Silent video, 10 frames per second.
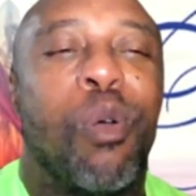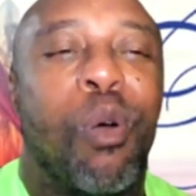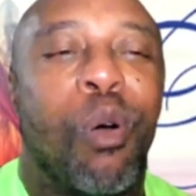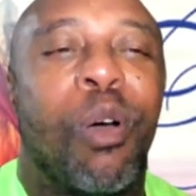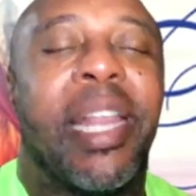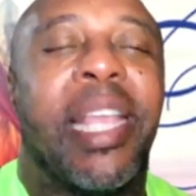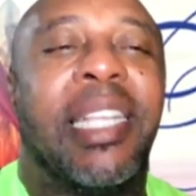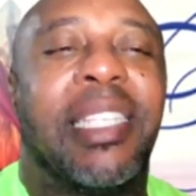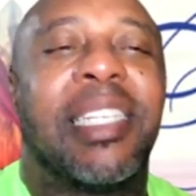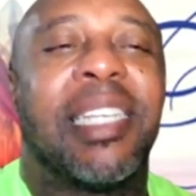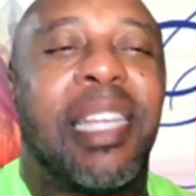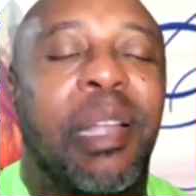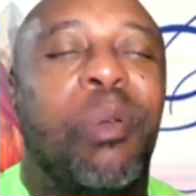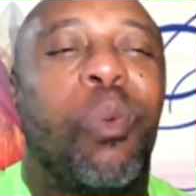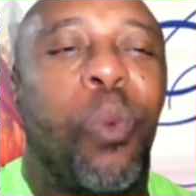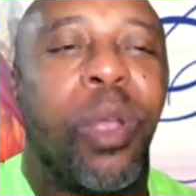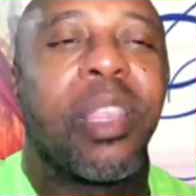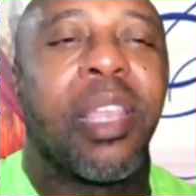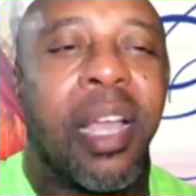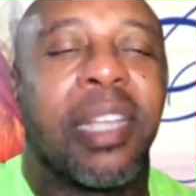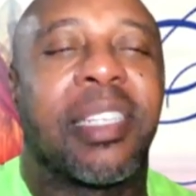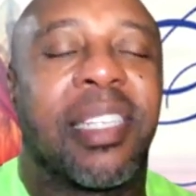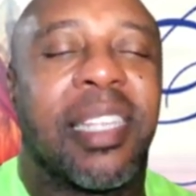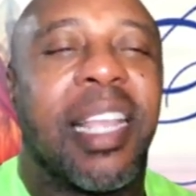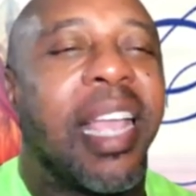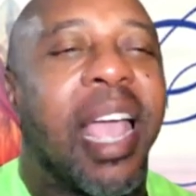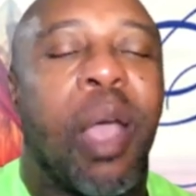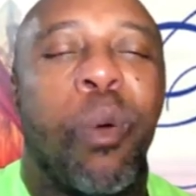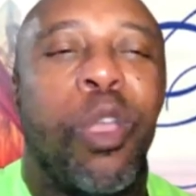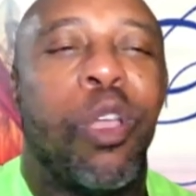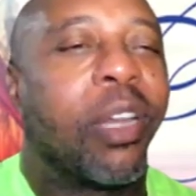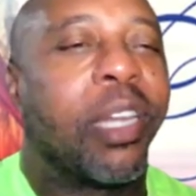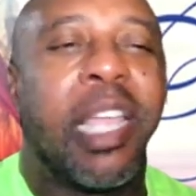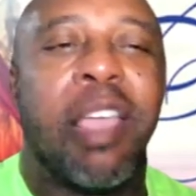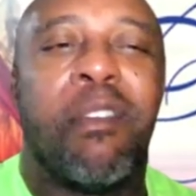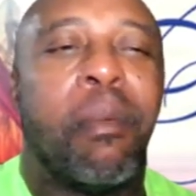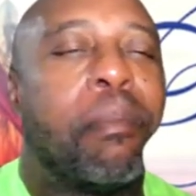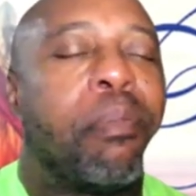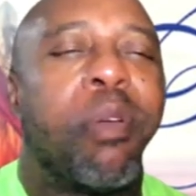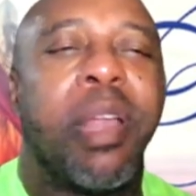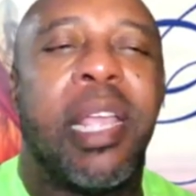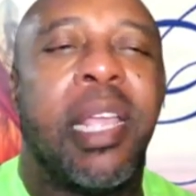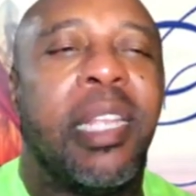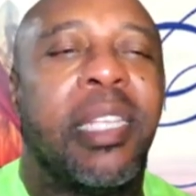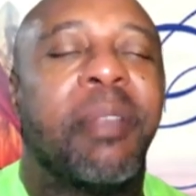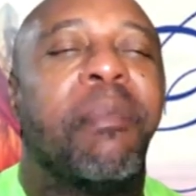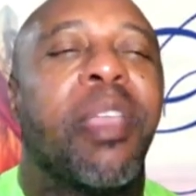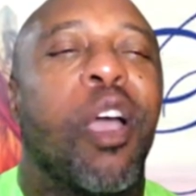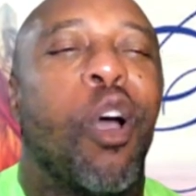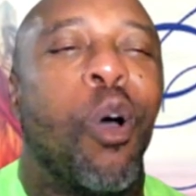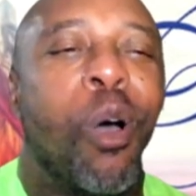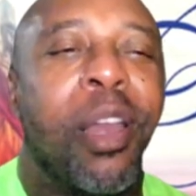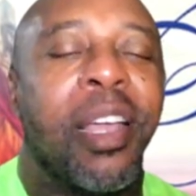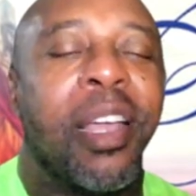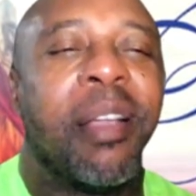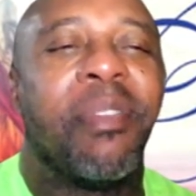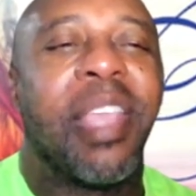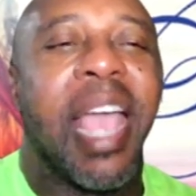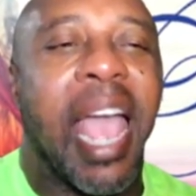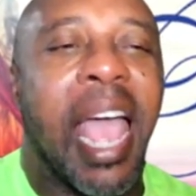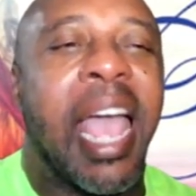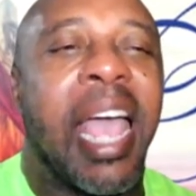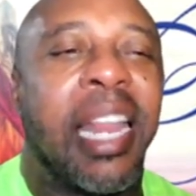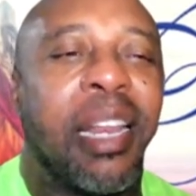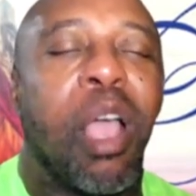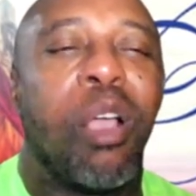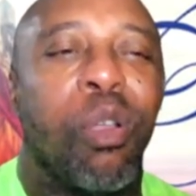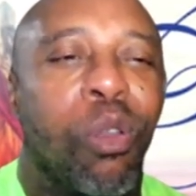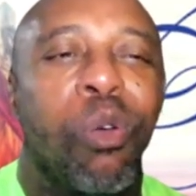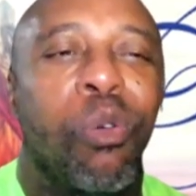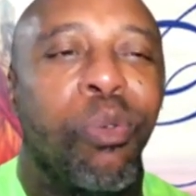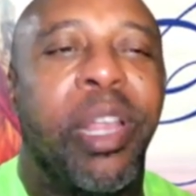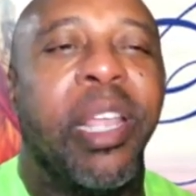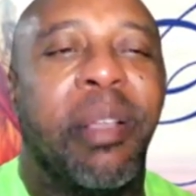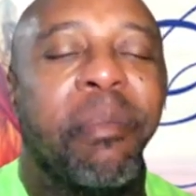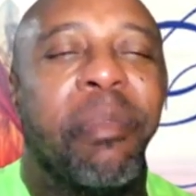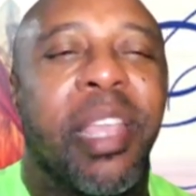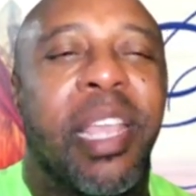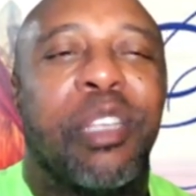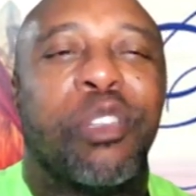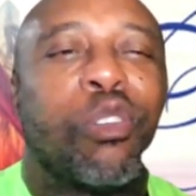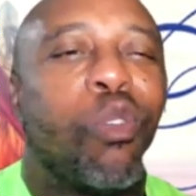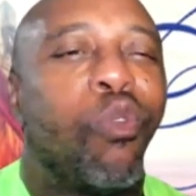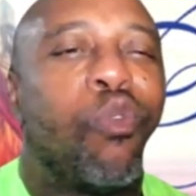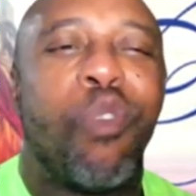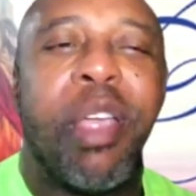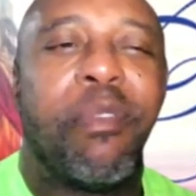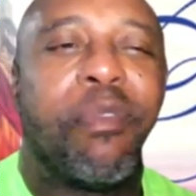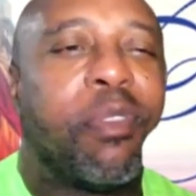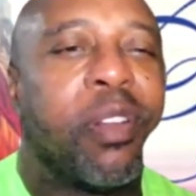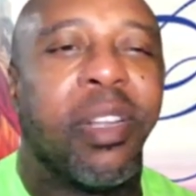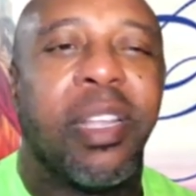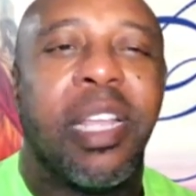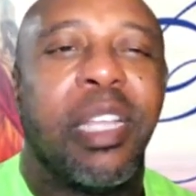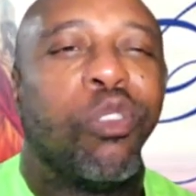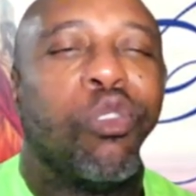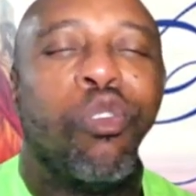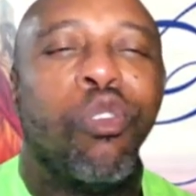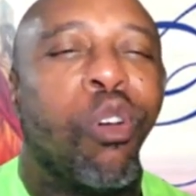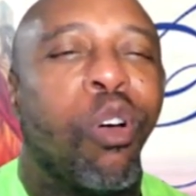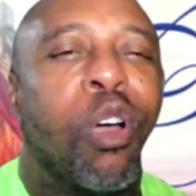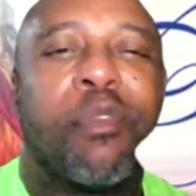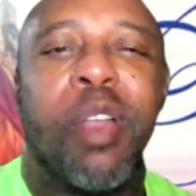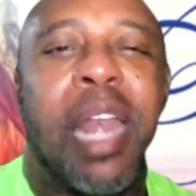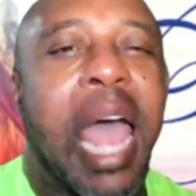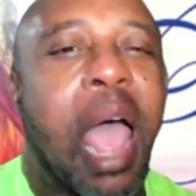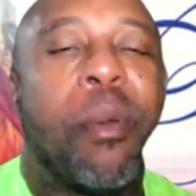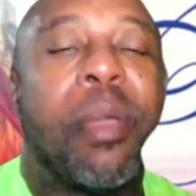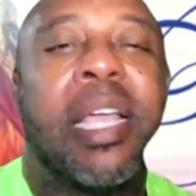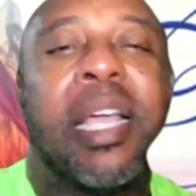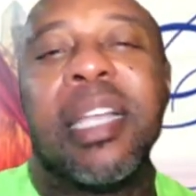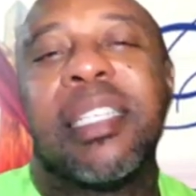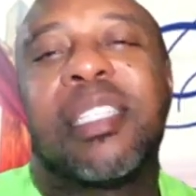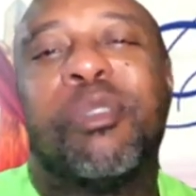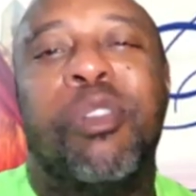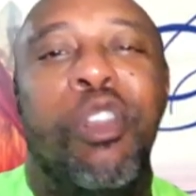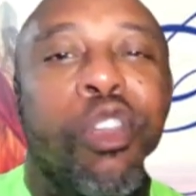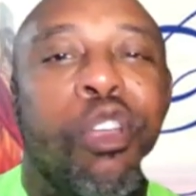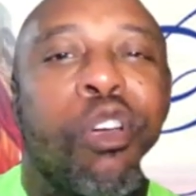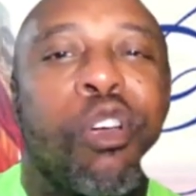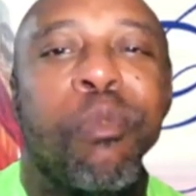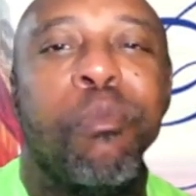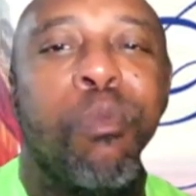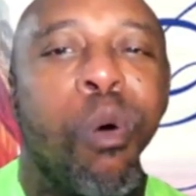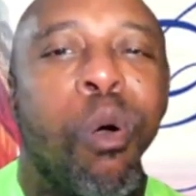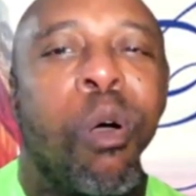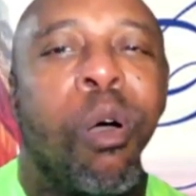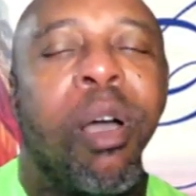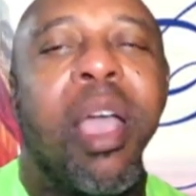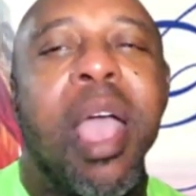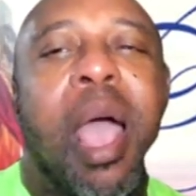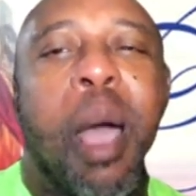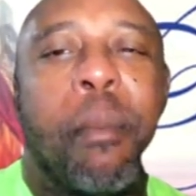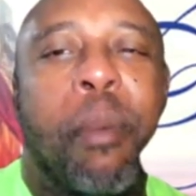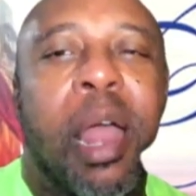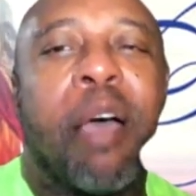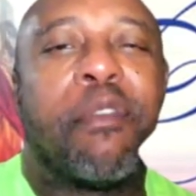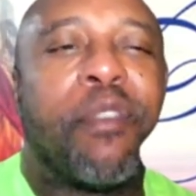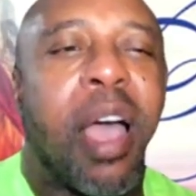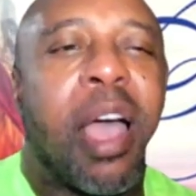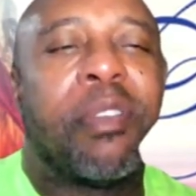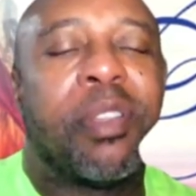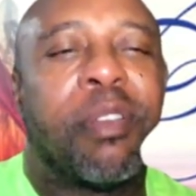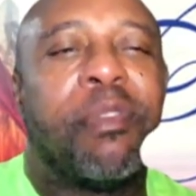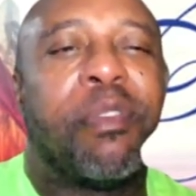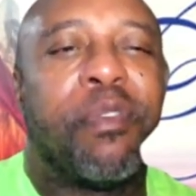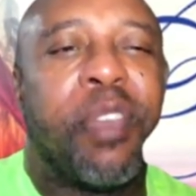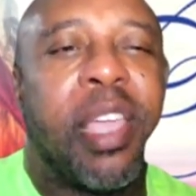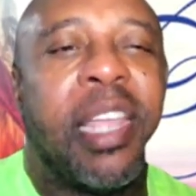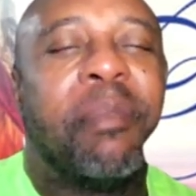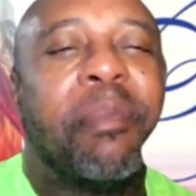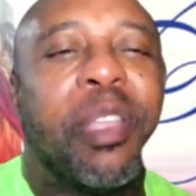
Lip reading: God is still with us, and we ought to give him praise, honor, and glory. So grateful to God for allowing us to learn more about our fathers of the faith